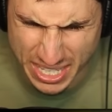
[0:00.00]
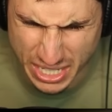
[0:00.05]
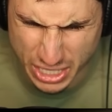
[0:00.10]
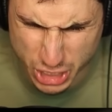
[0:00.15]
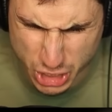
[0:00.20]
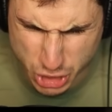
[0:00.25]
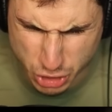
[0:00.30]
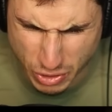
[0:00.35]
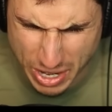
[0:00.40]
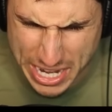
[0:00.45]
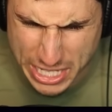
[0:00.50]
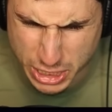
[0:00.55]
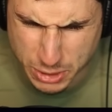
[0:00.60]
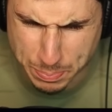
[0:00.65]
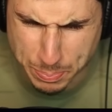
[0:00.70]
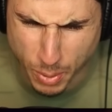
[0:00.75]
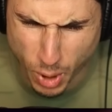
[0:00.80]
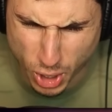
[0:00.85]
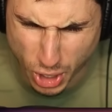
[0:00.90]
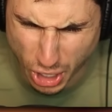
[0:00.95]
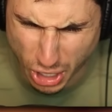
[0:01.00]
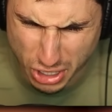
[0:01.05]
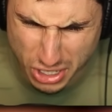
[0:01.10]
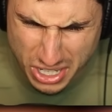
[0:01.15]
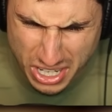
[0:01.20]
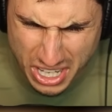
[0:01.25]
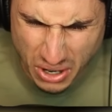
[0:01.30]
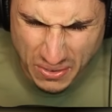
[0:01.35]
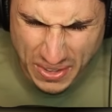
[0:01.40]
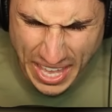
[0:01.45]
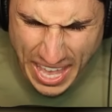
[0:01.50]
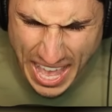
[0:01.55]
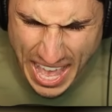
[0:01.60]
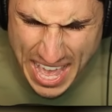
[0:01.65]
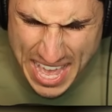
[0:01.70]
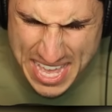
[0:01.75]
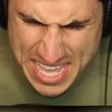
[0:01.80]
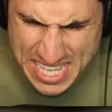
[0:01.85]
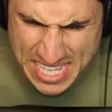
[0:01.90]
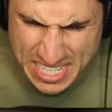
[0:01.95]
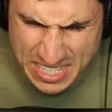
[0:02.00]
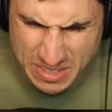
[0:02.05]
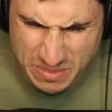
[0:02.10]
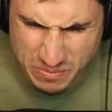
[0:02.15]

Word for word: like a strange booger, okay?